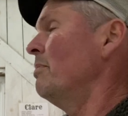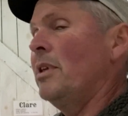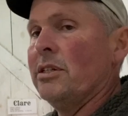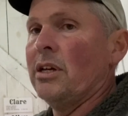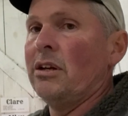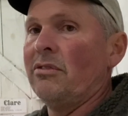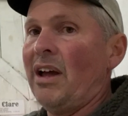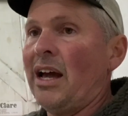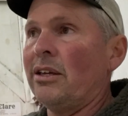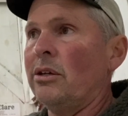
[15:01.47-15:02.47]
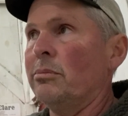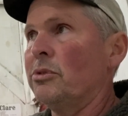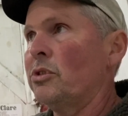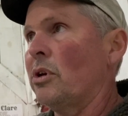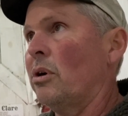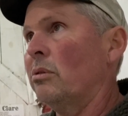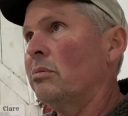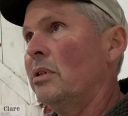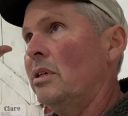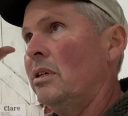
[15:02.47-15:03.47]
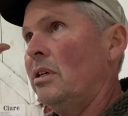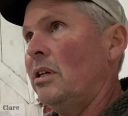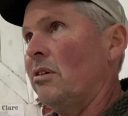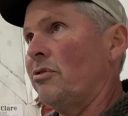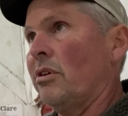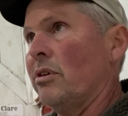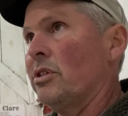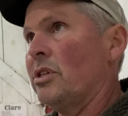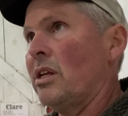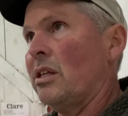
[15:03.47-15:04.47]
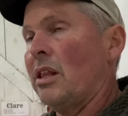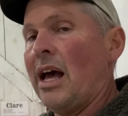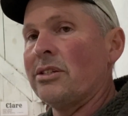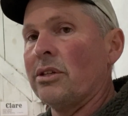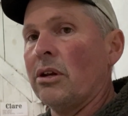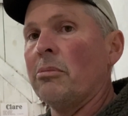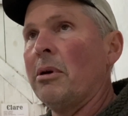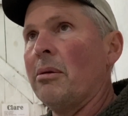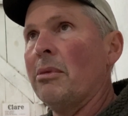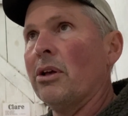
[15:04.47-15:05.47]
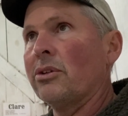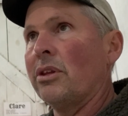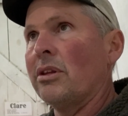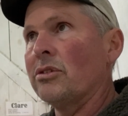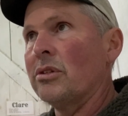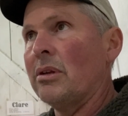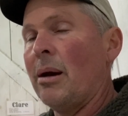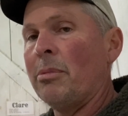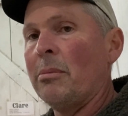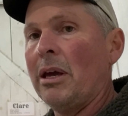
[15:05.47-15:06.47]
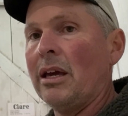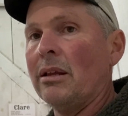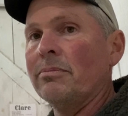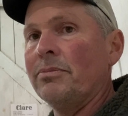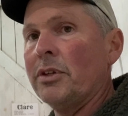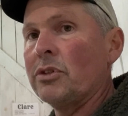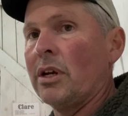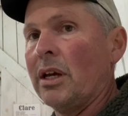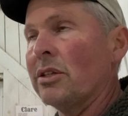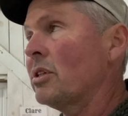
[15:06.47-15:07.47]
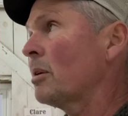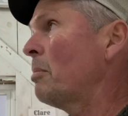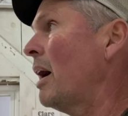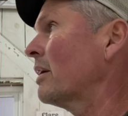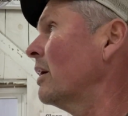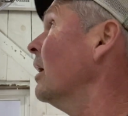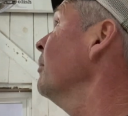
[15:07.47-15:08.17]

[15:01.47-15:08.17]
is under vacuum, so if there is any last little bit of milk that doesn't happen to make it, it's going to get sucked back there.